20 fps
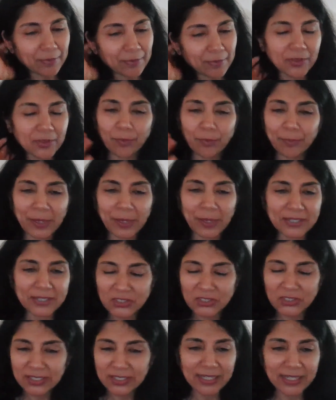
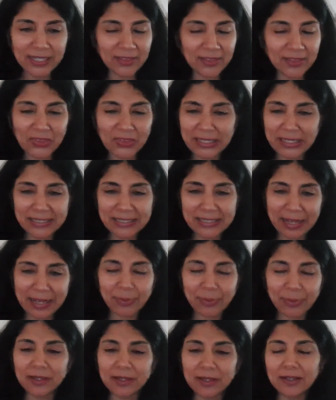partition and the things that
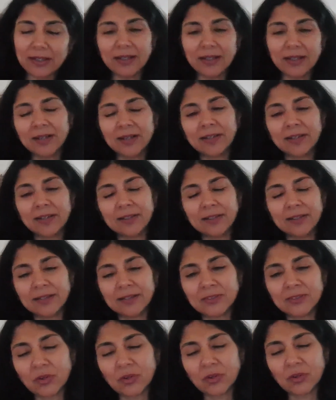happen
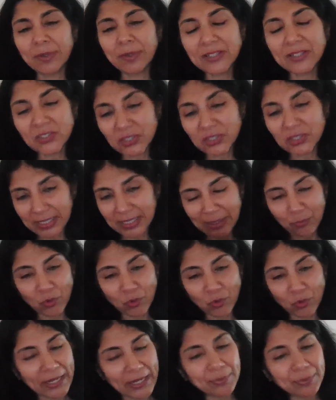during partition, and then
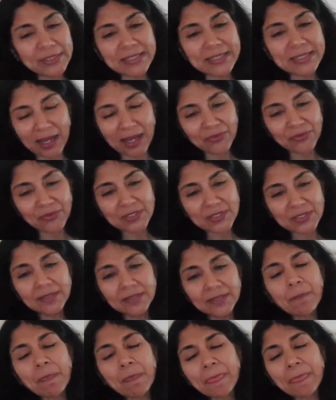what happens after
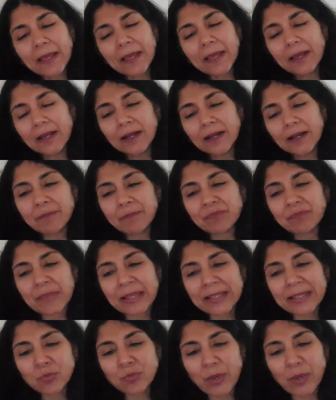
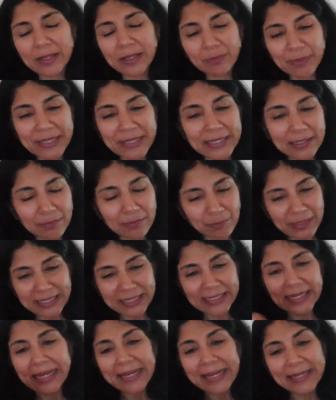as well, being
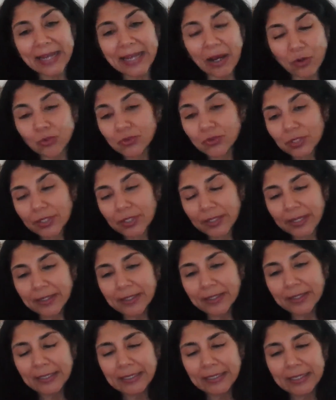laid out, right?
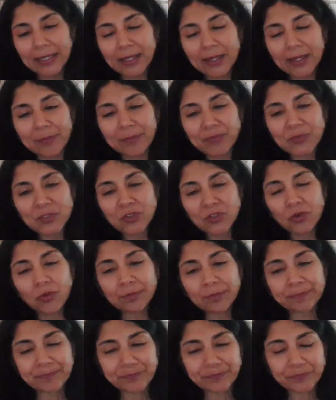
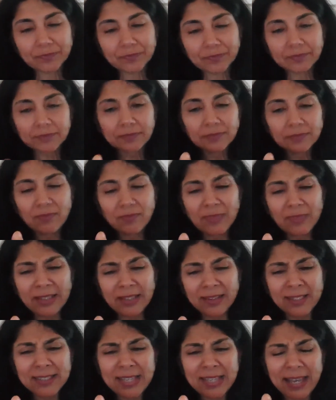So
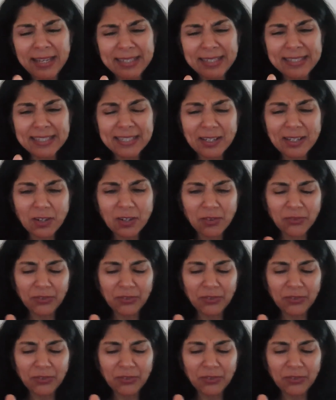this idea of,